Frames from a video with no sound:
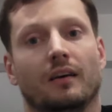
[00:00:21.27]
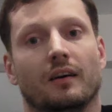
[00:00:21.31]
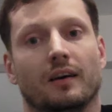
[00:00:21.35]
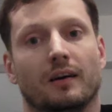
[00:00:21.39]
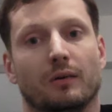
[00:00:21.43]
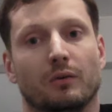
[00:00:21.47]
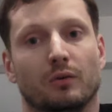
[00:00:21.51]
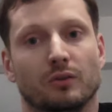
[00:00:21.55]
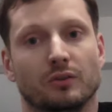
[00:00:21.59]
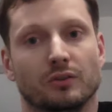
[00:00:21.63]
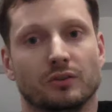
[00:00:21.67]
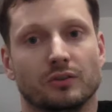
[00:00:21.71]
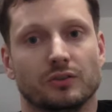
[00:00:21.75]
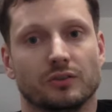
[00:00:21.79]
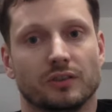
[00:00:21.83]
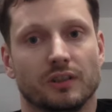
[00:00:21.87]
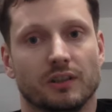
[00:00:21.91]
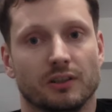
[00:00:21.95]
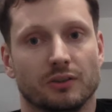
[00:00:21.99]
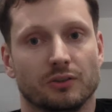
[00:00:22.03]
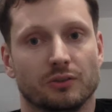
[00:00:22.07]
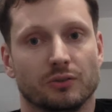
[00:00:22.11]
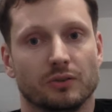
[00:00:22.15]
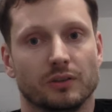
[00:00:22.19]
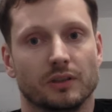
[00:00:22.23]
I was
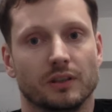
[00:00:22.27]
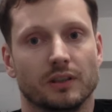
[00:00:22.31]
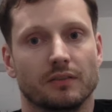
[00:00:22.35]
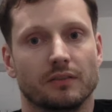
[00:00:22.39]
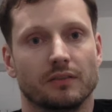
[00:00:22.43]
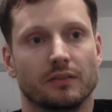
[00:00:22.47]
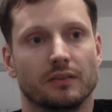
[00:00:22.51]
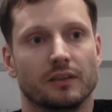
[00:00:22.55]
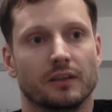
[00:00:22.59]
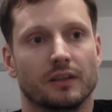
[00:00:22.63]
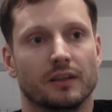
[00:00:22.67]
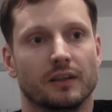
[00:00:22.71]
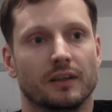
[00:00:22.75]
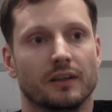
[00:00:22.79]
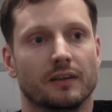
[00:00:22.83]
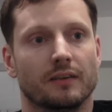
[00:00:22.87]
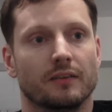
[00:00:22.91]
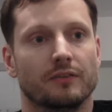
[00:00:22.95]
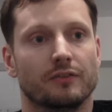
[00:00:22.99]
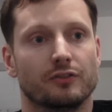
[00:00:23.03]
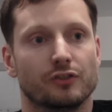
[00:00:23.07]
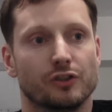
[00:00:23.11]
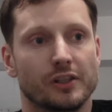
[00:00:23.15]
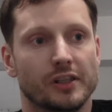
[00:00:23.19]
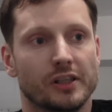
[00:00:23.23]
trying to give
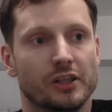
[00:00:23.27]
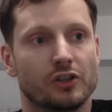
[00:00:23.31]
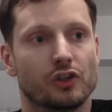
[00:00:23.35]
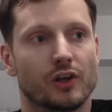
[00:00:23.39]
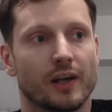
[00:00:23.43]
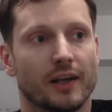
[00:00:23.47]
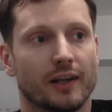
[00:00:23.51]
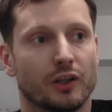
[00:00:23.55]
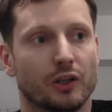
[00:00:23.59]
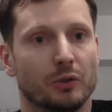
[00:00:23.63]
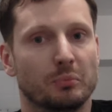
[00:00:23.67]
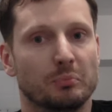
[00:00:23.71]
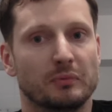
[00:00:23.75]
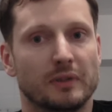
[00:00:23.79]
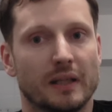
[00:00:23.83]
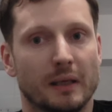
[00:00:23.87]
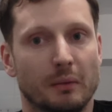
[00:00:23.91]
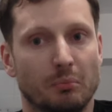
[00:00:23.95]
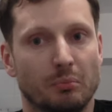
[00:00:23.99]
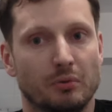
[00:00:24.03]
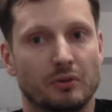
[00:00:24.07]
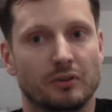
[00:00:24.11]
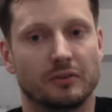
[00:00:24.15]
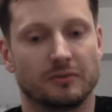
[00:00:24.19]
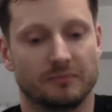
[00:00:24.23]
3 random
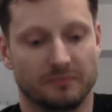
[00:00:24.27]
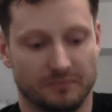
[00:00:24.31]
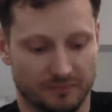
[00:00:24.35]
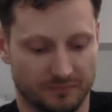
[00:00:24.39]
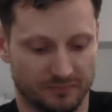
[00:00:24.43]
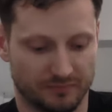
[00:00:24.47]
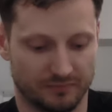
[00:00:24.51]
tips,